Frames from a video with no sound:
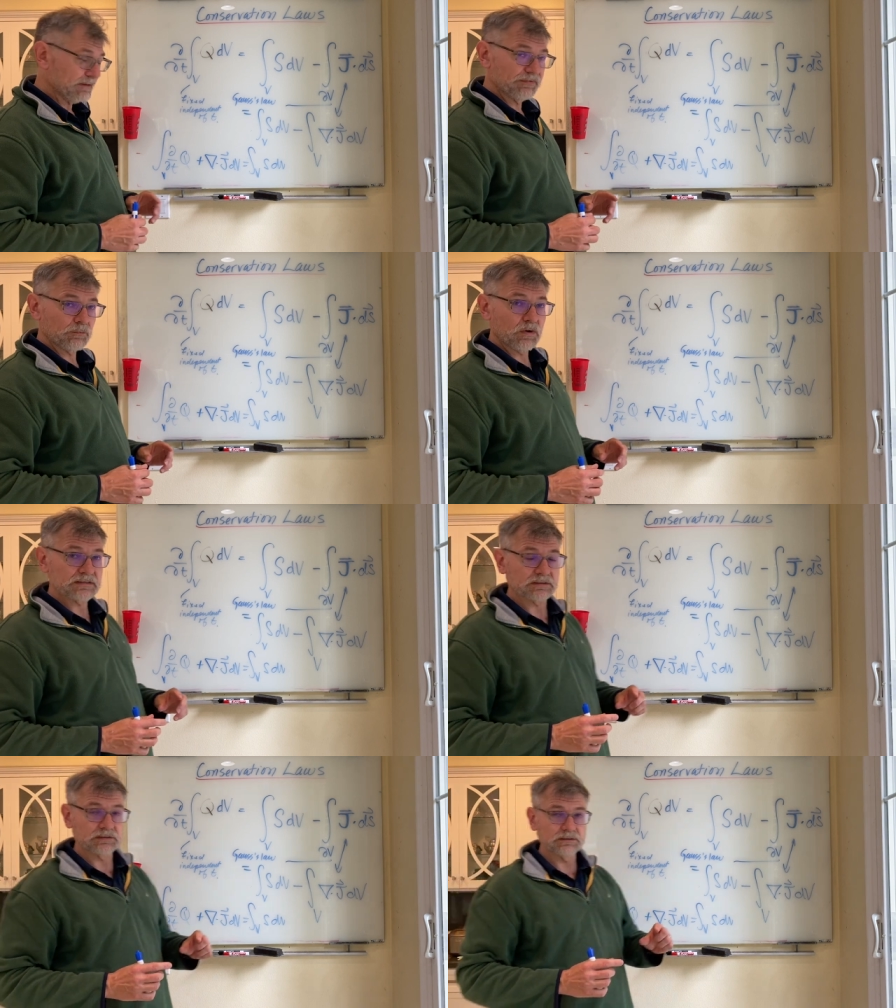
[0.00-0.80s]
it
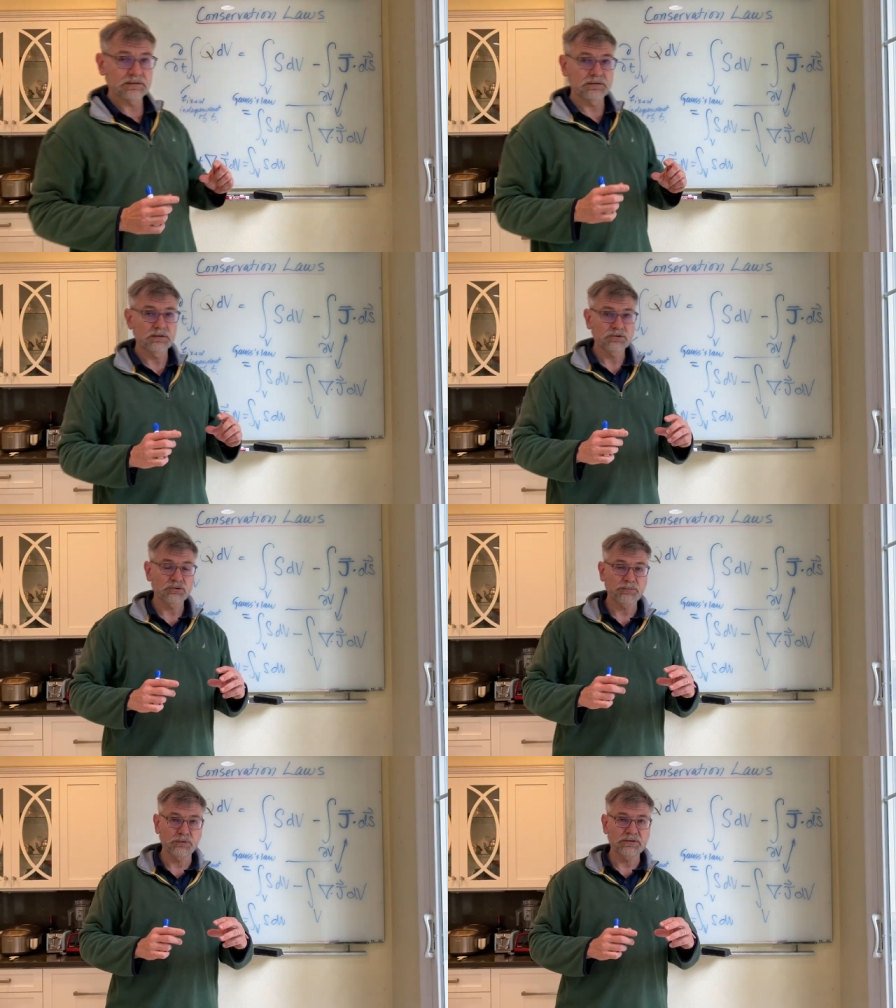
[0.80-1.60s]
wasn't, so
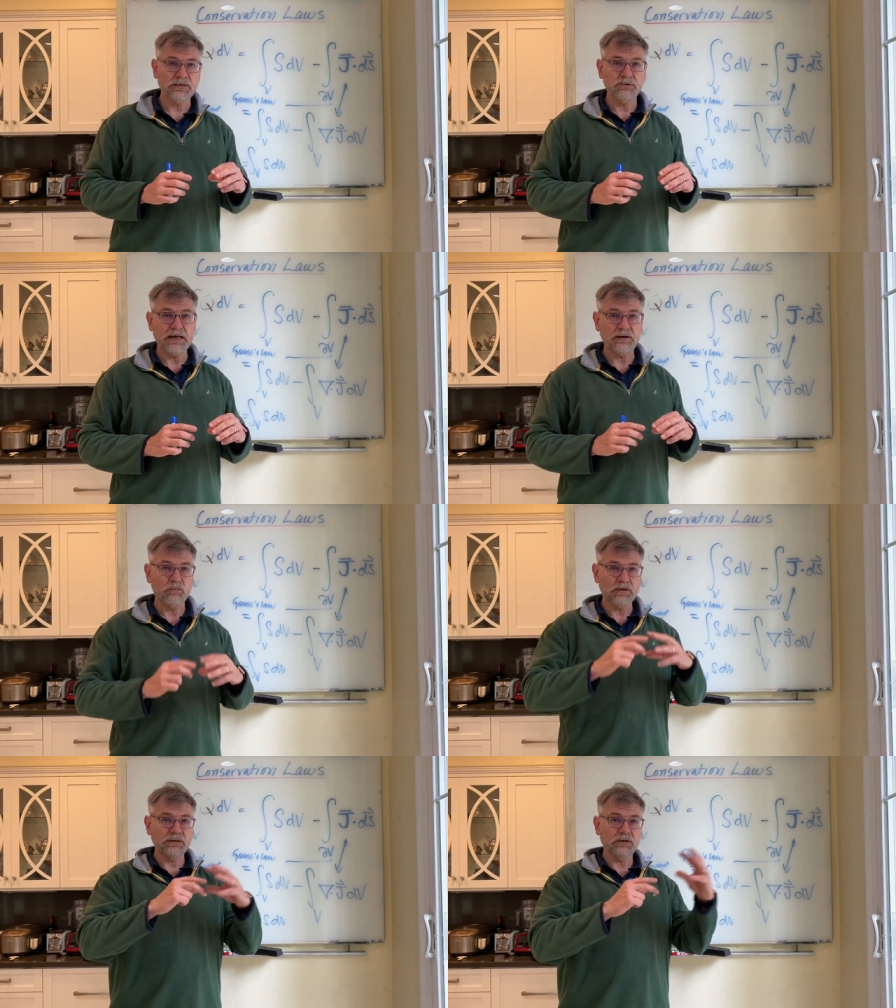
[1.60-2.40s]
suppose that you had
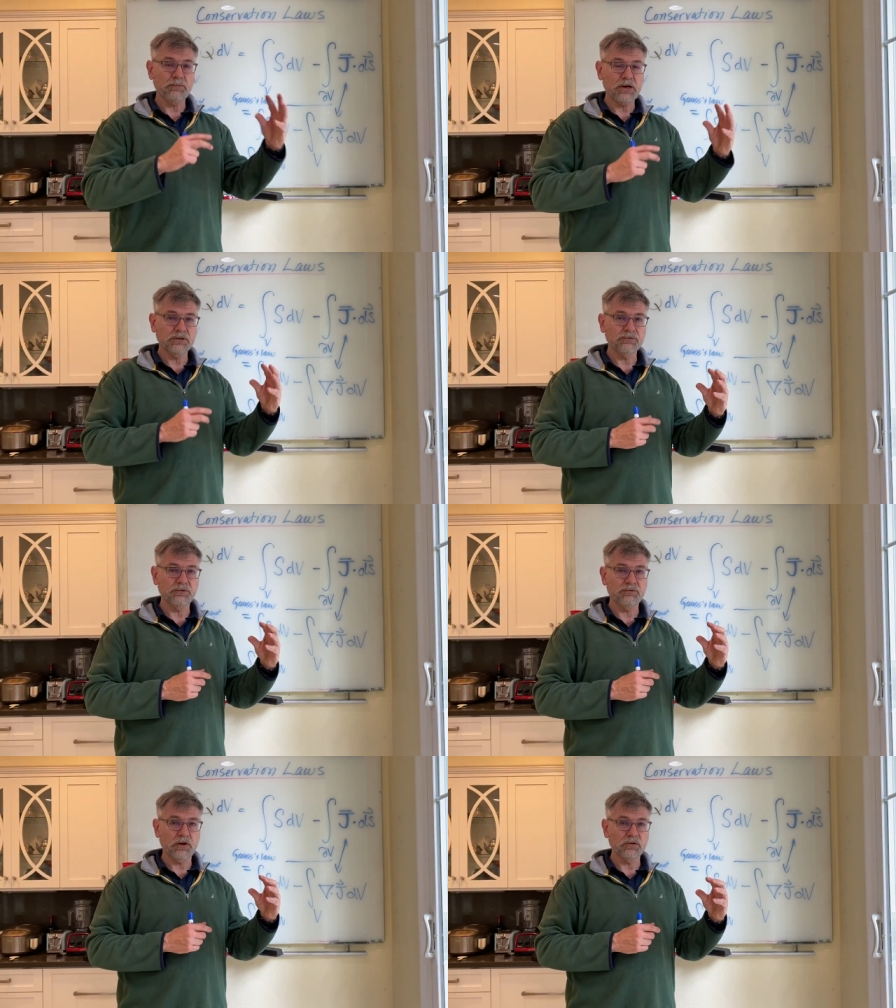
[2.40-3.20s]
one little part of your
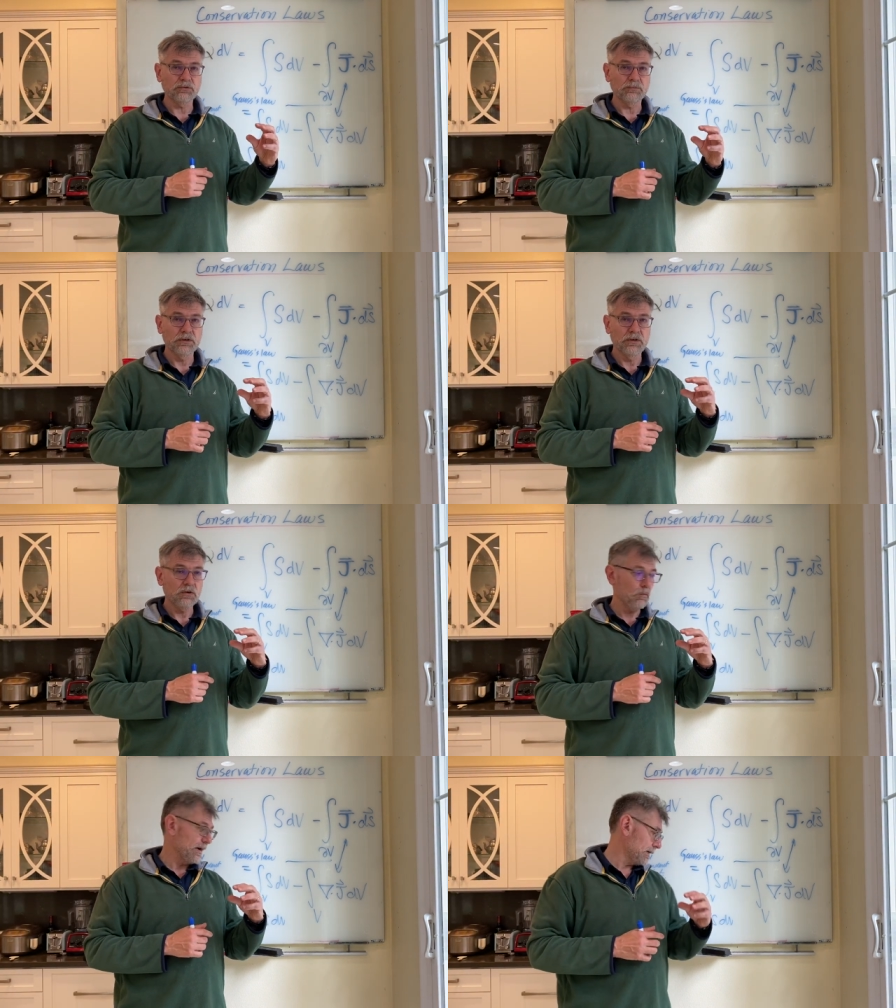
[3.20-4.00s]
volume
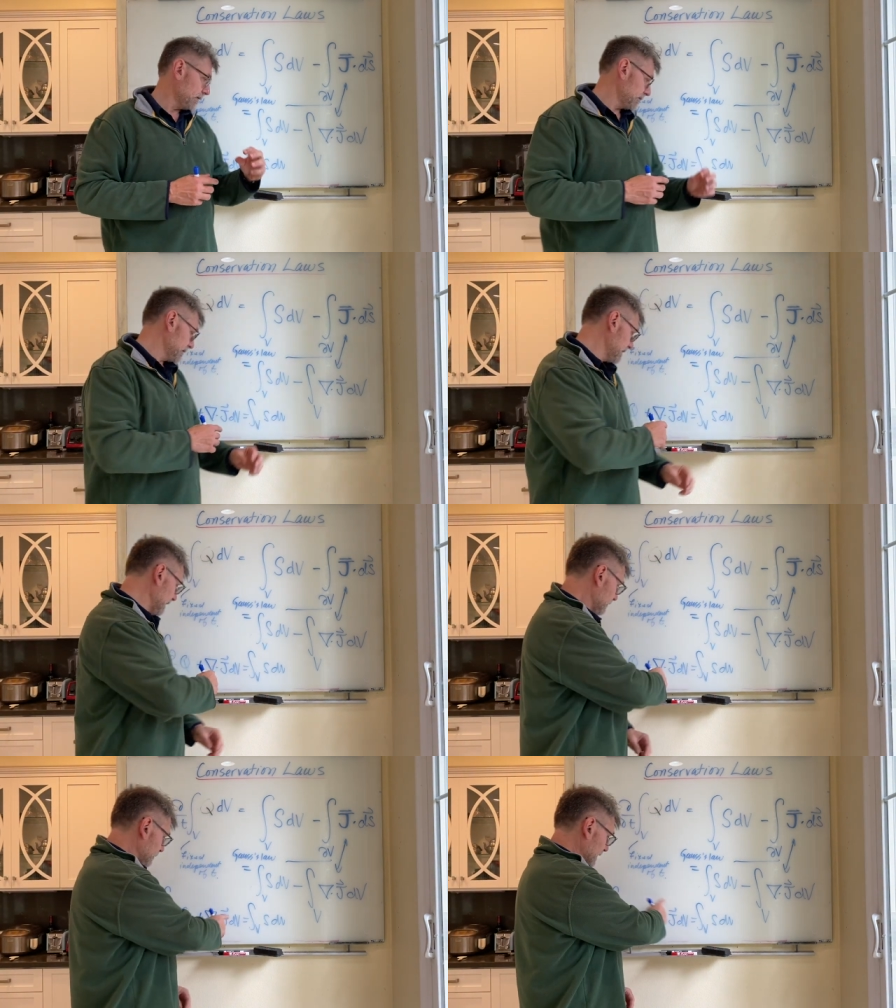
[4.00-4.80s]
where the
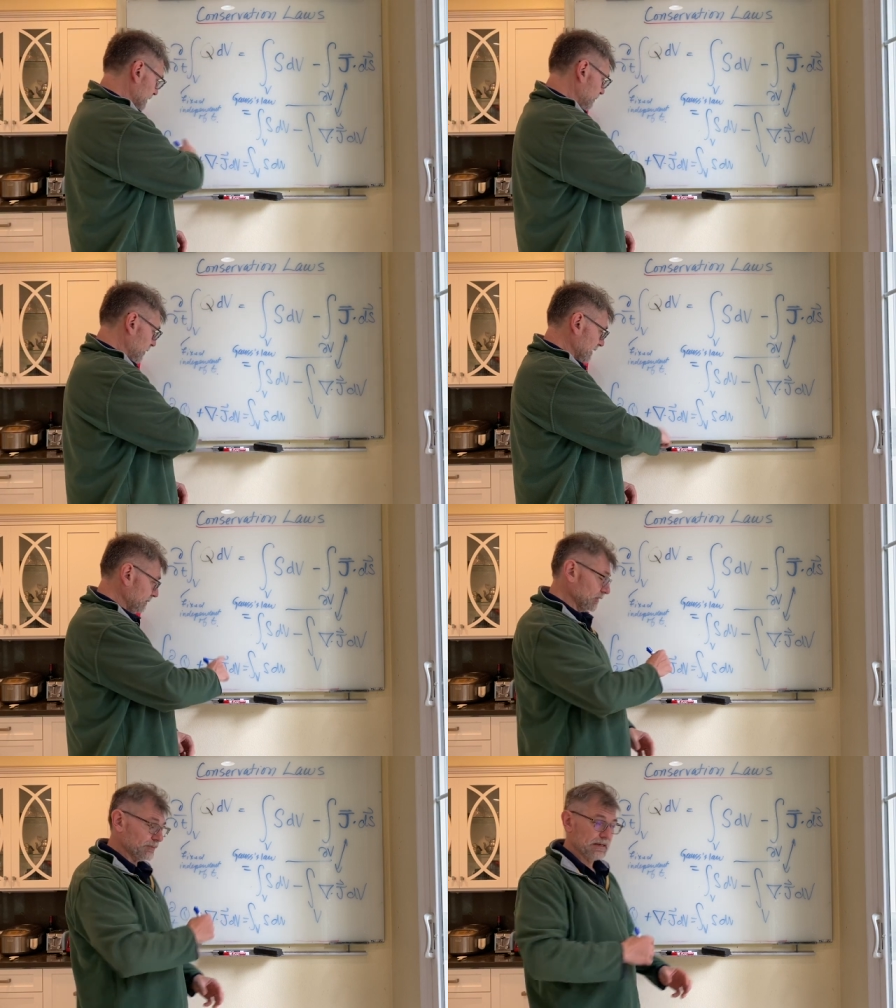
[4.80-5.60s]
integrand, the part I'm
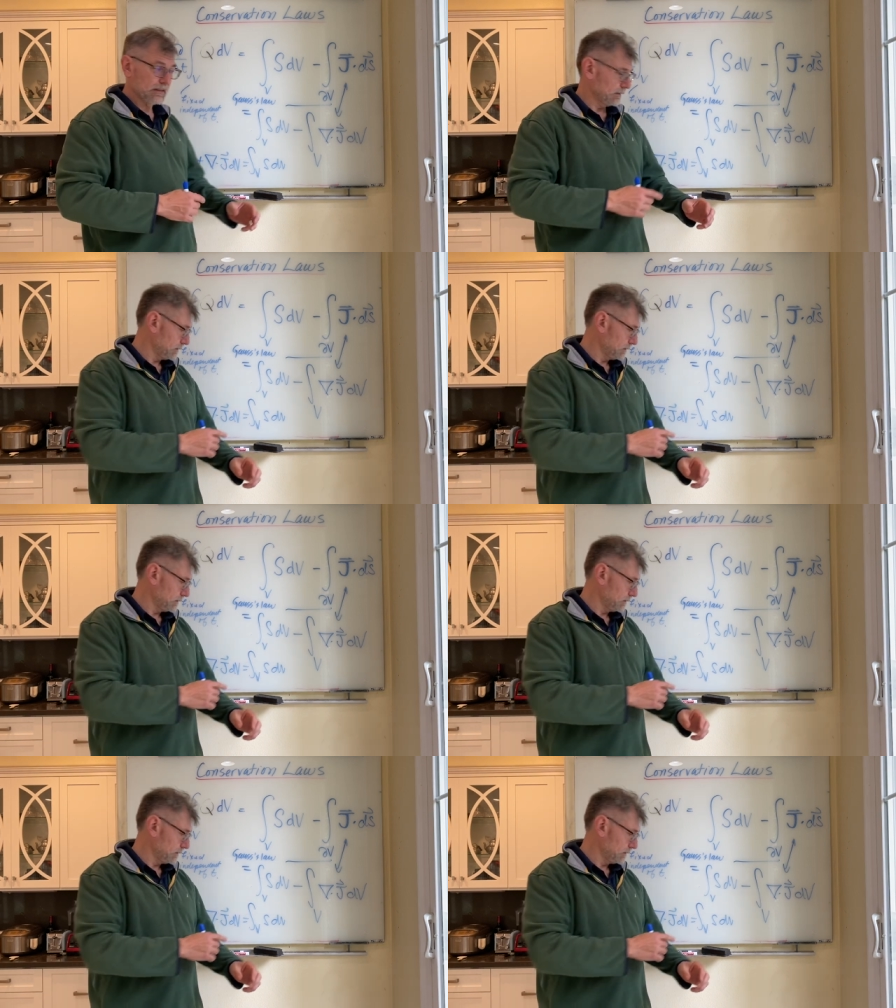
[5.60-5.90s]
integrating,